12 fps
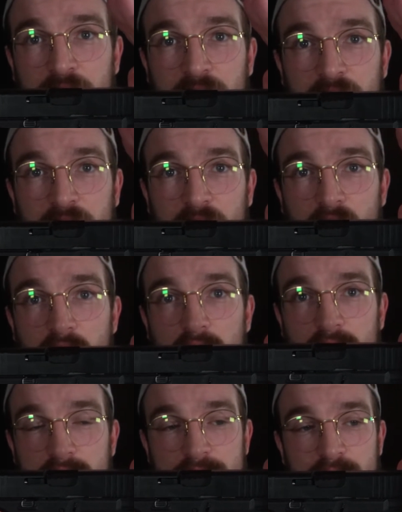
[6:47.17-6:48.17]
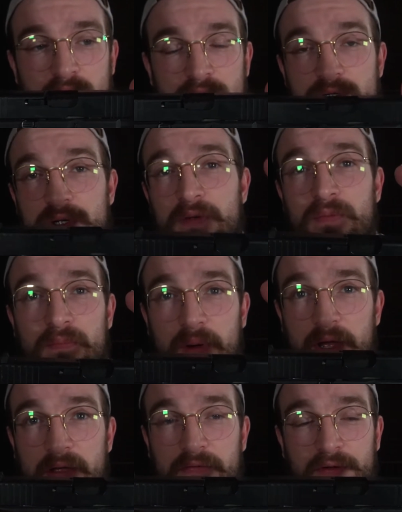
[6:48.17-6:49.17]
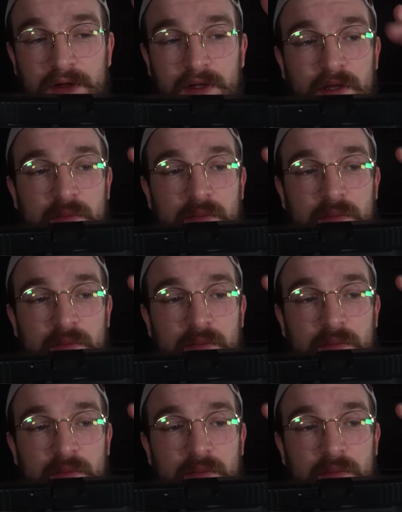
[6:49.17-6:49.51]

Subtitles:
And it all gets pushed in by everything.